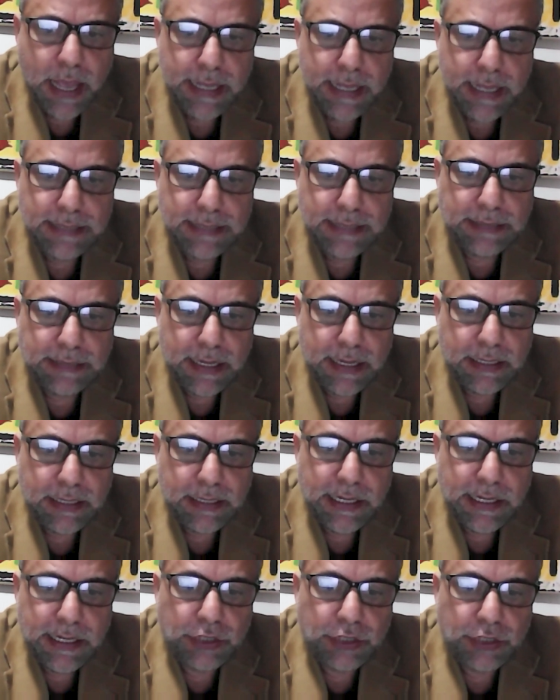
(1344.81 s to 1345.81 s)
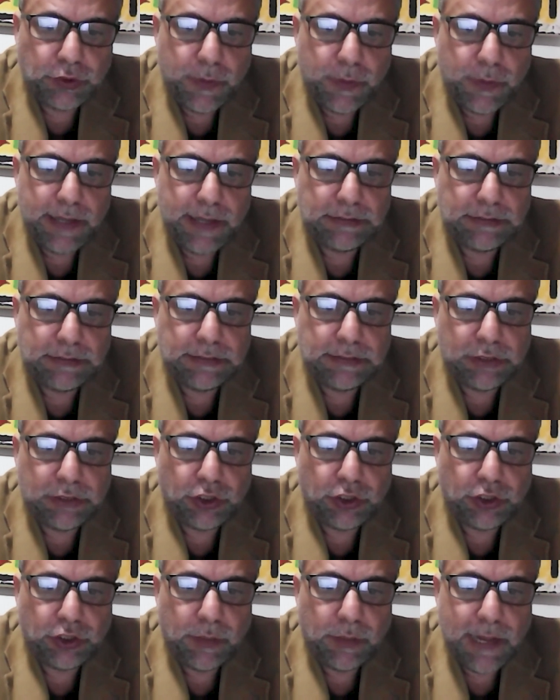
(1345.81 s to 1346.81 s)
It's an instrument, the
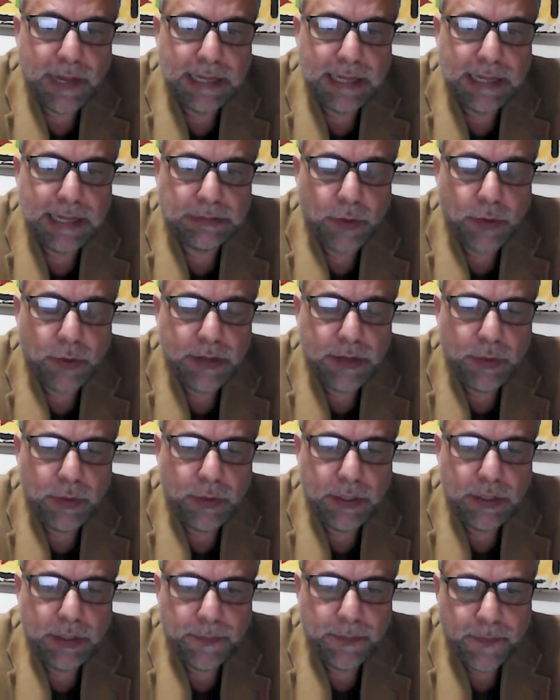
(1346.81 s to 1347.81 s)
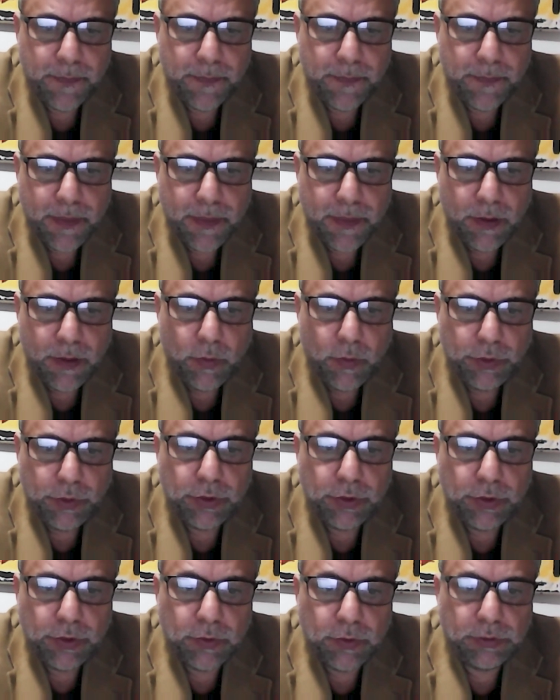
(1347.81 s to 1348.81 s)
social balance, when we
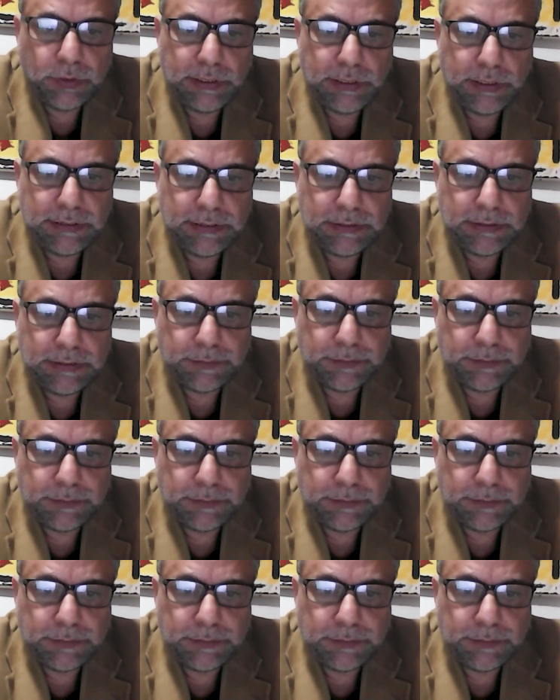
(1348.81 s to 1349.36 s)
do this